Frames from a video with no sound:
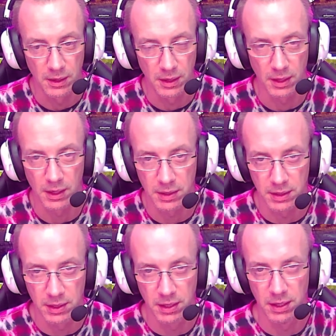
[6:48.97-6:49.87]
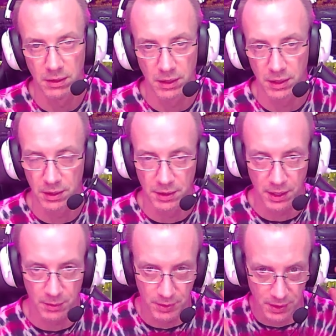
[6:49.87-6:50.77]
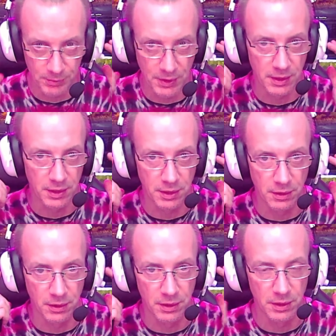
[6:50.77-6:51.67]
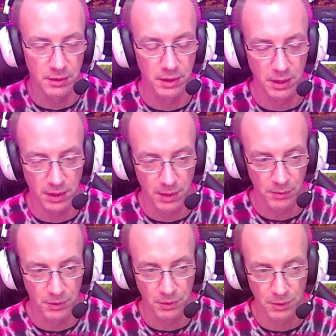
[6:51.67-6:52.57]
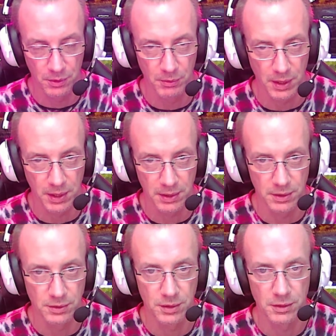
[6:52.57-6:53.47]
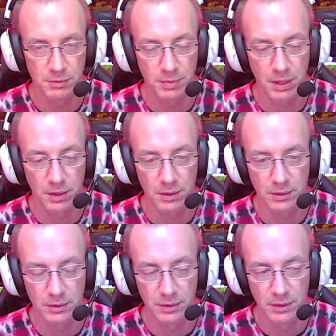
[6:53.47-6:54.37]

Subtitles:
And I can hear it there, but I'm not hearing it come through the mic and into the speakers.